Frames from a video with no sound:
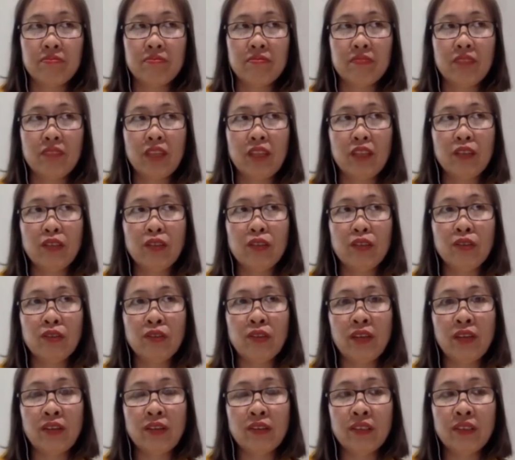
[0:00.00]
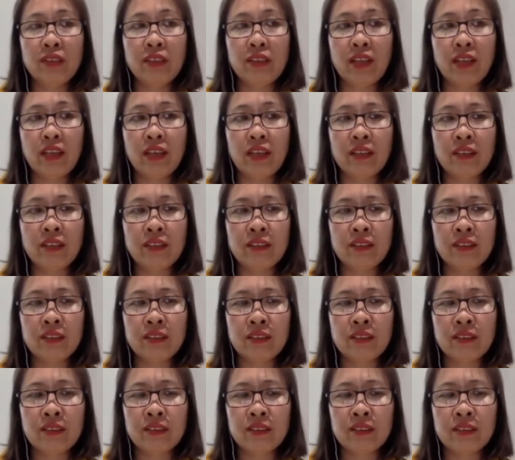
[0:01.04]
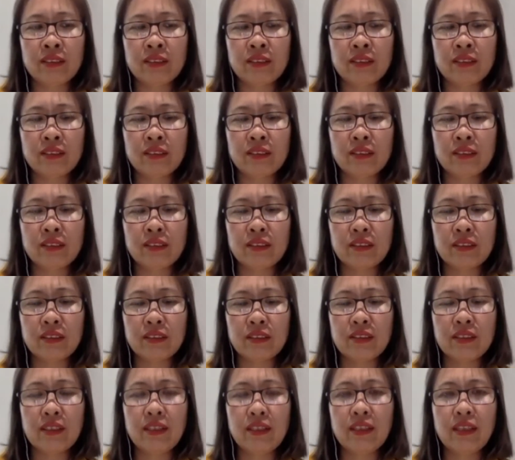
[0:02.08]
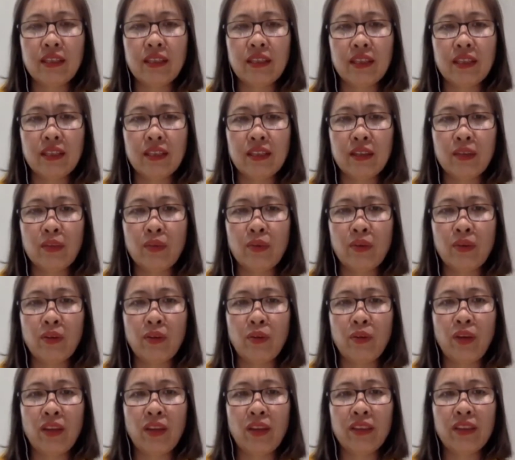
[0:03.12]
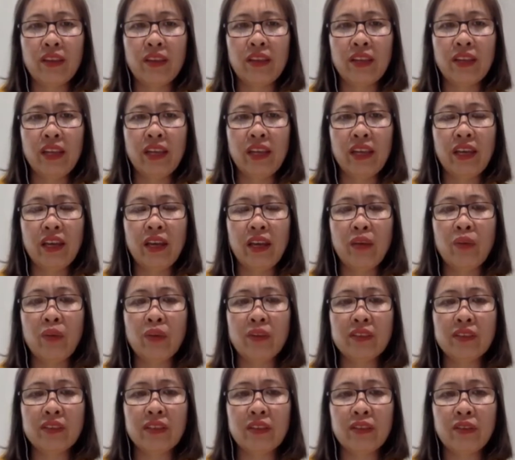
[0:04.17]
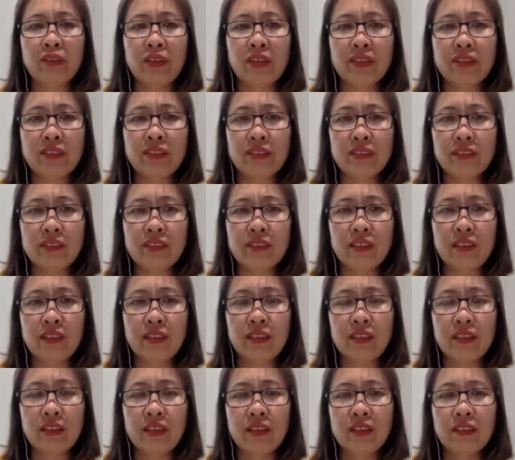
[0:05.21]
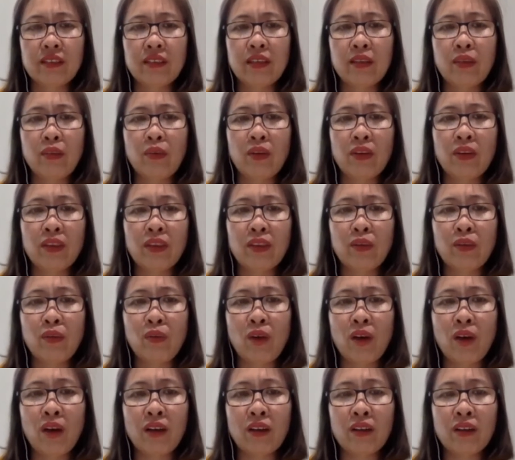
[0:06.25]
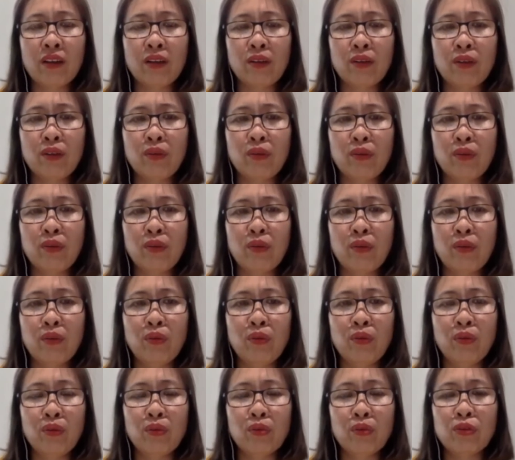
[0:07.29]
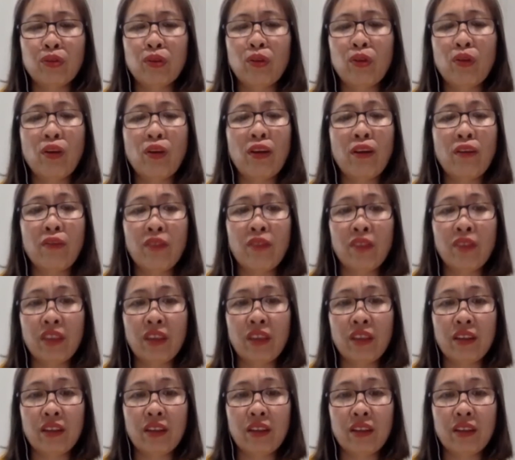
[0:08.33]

In 2016, when the day I was arrested, she was the one who saw everything.